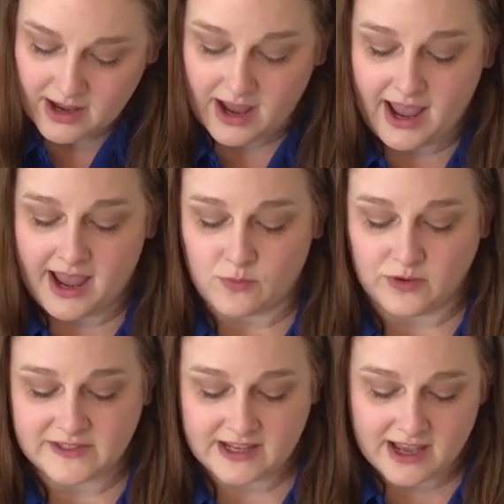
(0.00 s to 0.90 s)
And
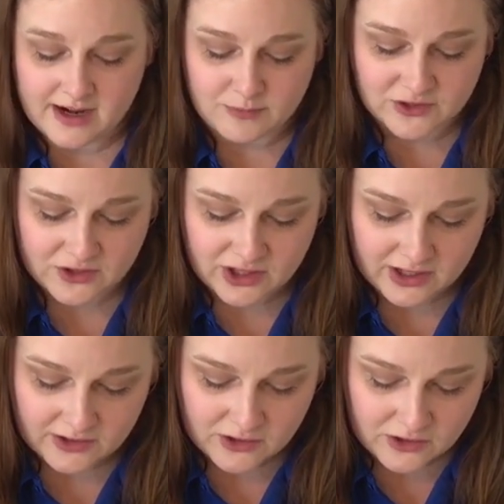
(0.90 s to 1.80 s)
once again, I'm just
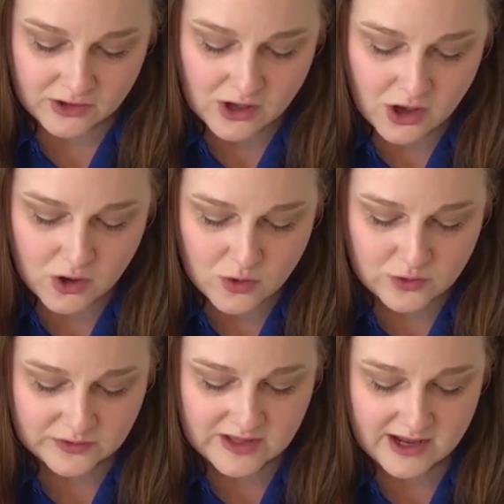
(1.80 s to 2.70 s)
gonna
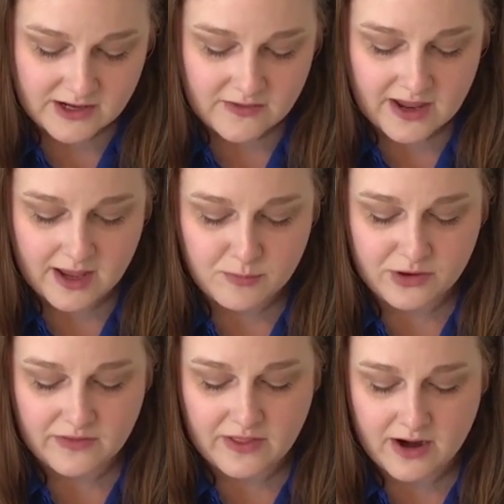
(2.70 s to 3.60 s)
close the end of the
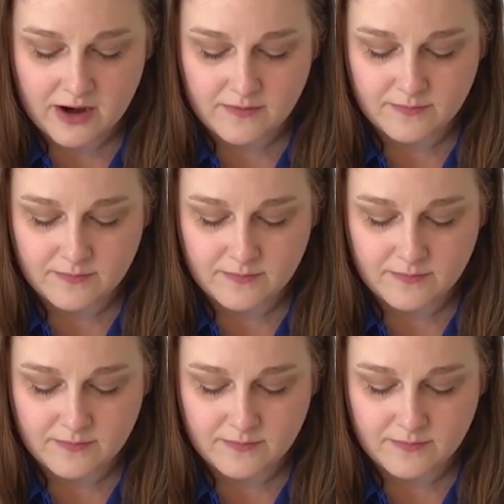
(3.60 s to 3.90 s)
handprint there.